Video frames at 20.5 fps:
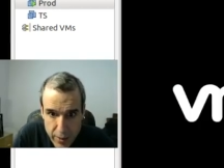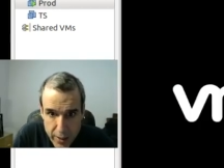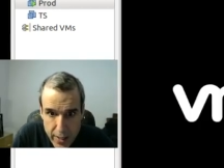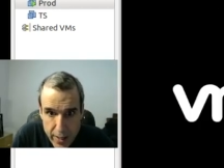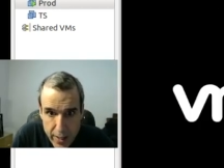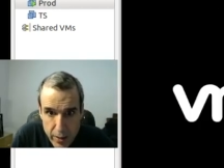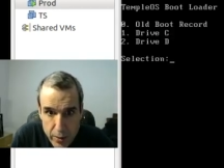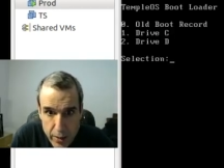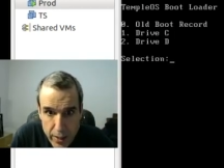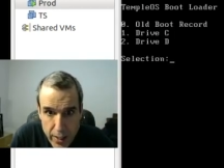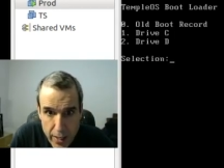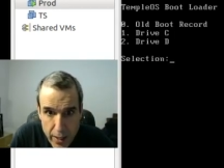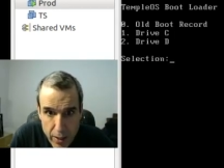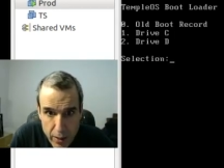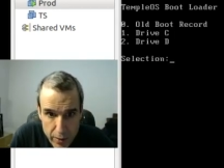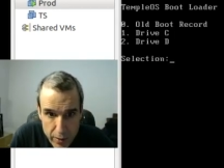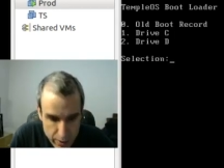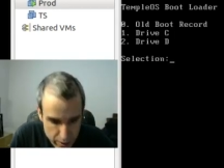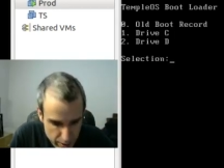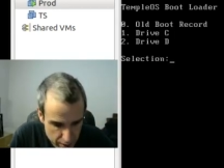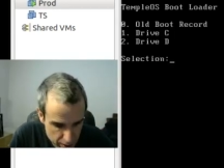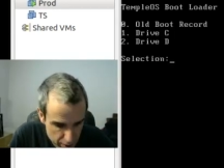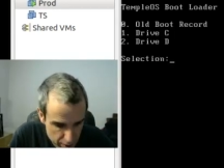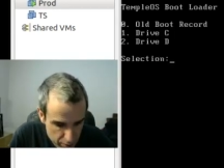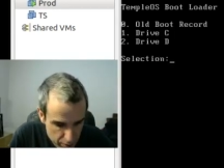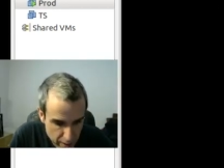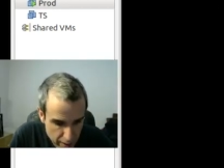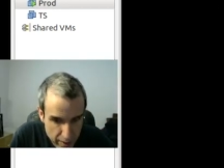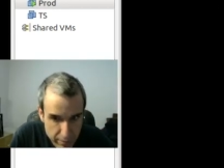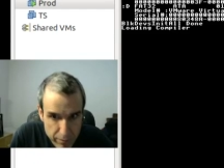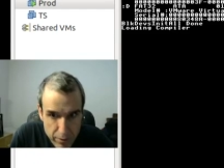A-OK on the D
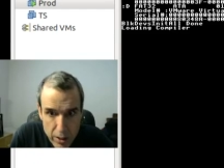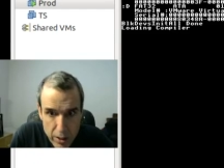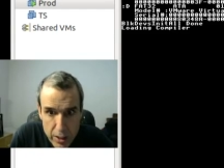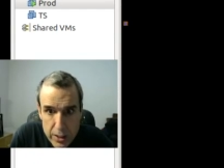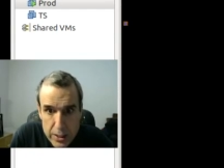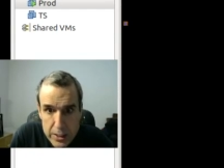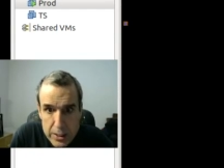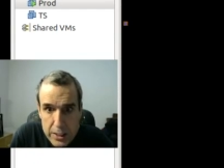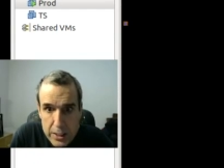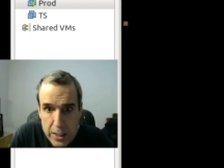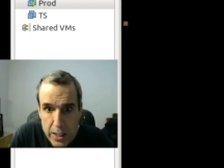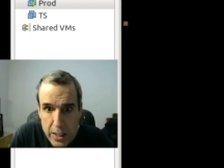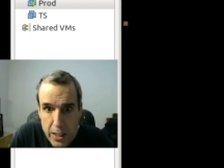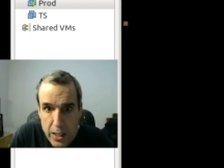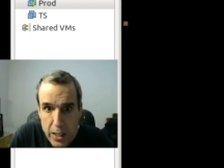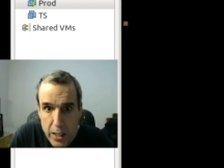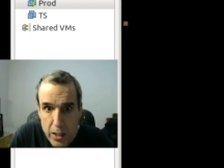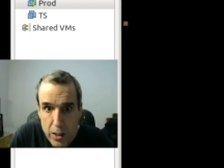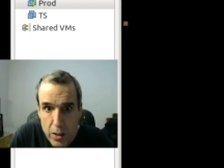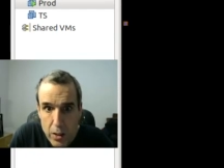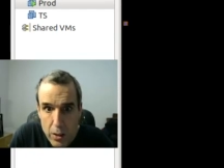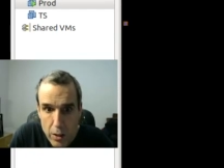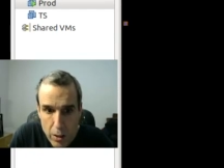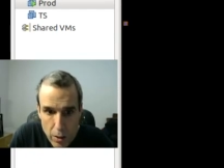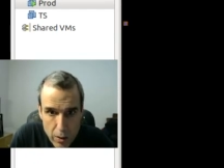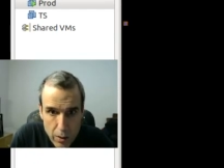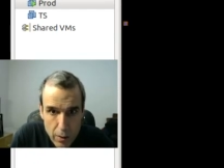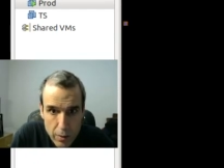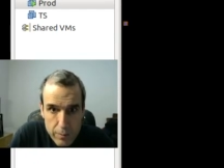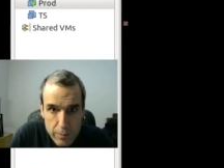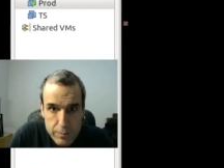drive.
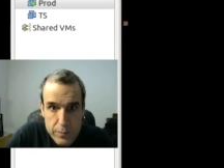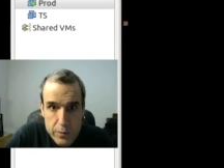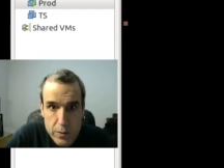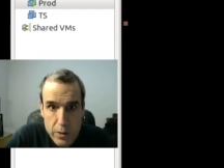Uh-oh,